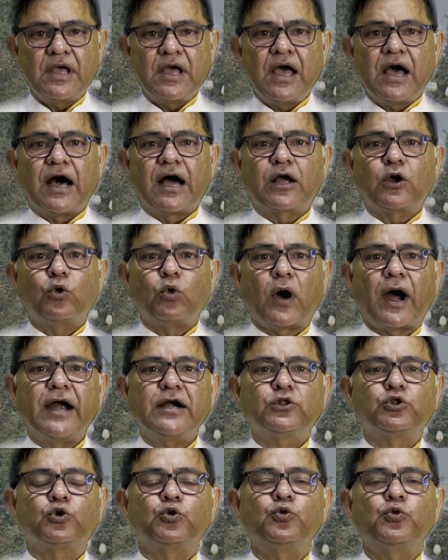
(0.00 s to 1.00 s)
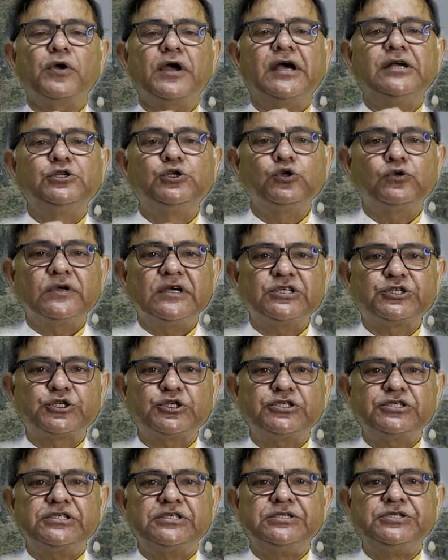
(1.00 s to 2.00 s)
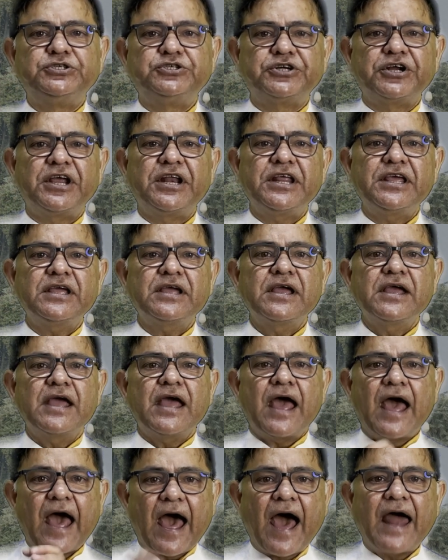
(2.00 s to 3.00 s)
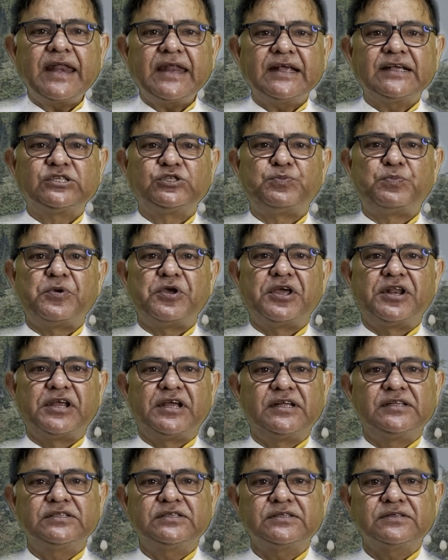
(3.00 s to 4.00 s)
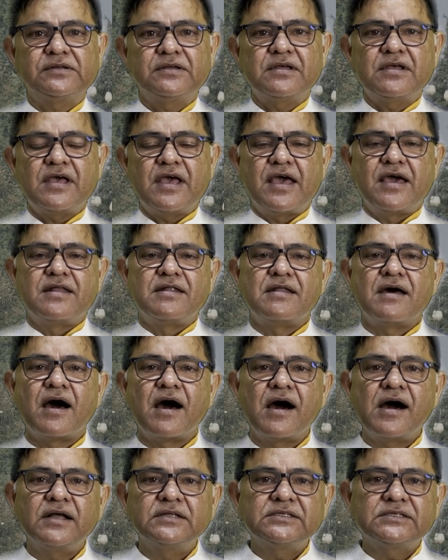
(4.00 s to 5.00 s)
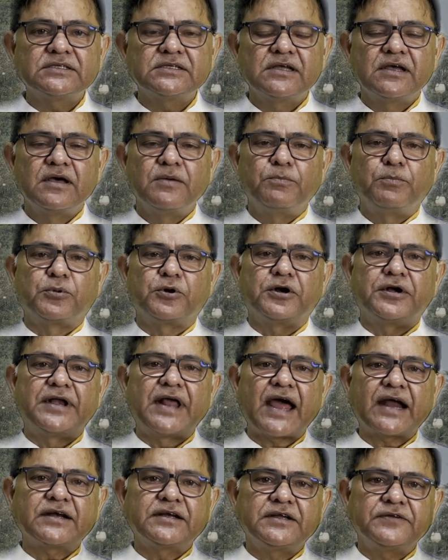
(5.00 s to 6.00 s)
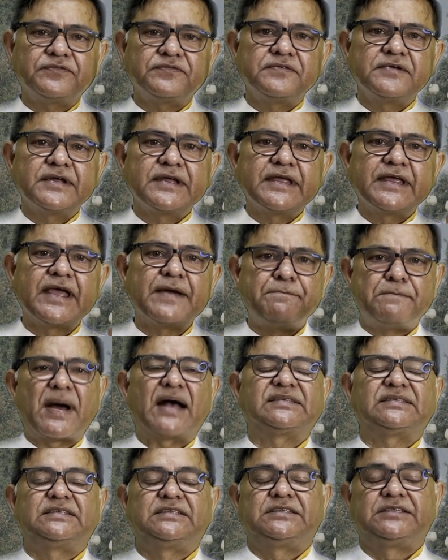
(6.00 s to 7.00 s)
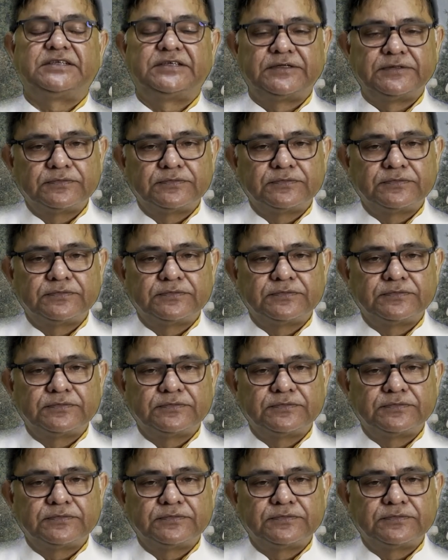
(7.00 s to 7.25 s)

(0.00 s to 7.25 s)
acquired through education, training, and experience enhance productive capacity.